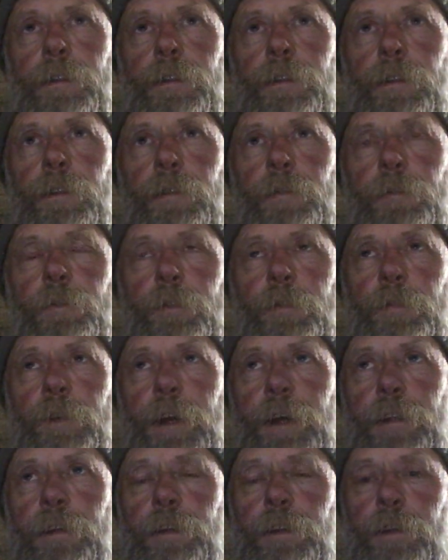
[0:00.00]
the
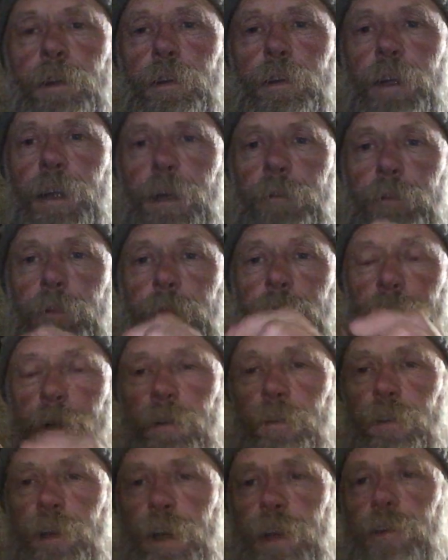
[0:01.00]
fact that you can have a
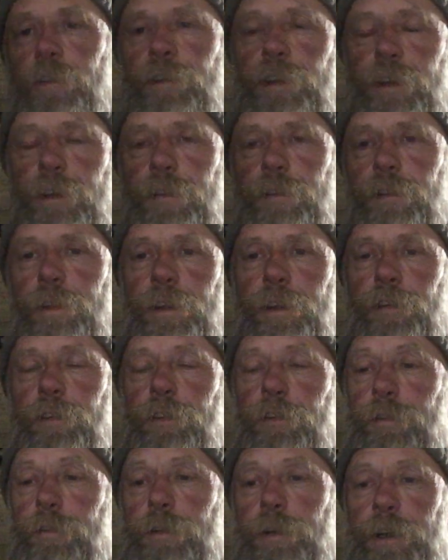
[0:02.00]
rotating, so this
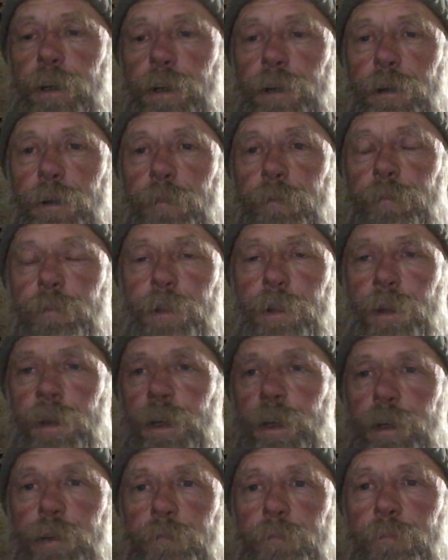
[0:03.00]
is like
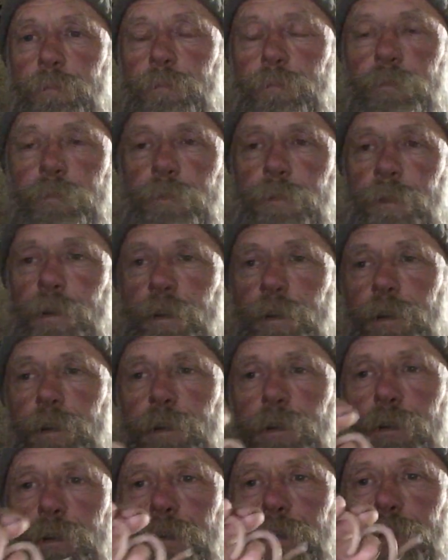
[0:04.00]
a
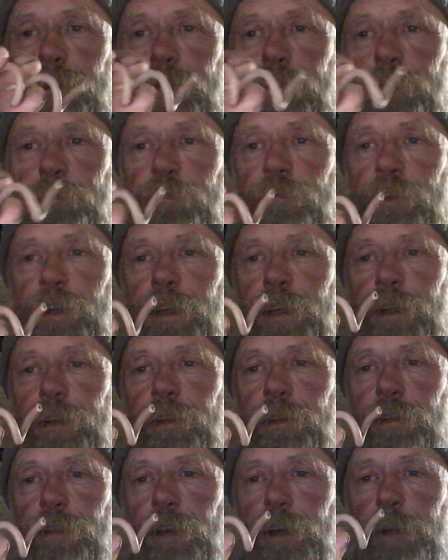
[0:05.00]
spring
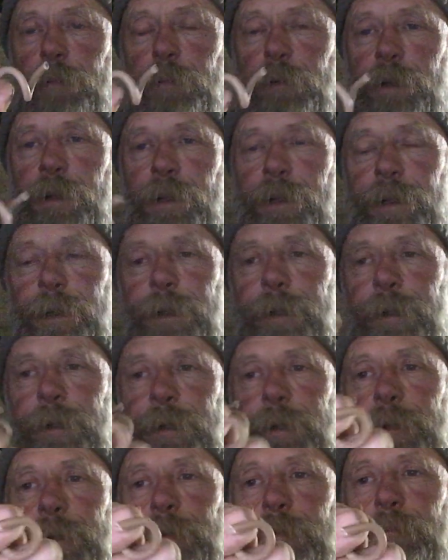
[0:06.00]
shape.
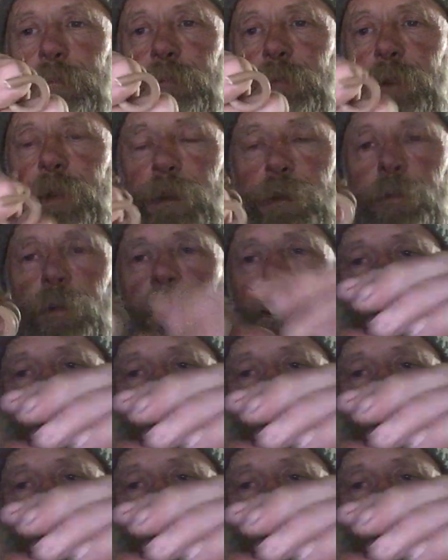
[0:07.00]
If I